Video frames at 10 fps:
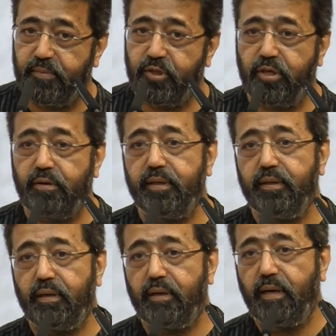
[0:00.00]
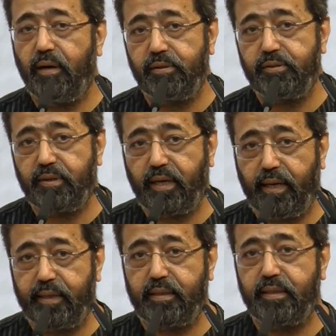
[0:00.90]
Children also
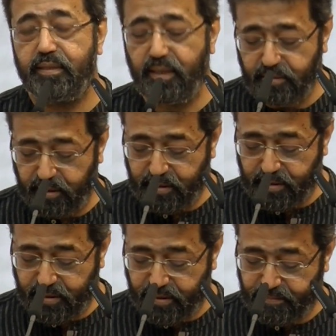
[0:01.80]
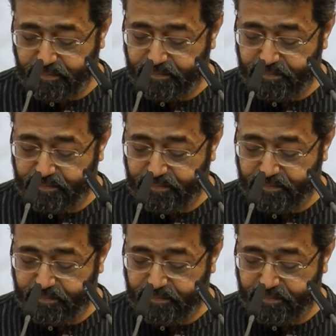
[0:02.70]
collect secrets.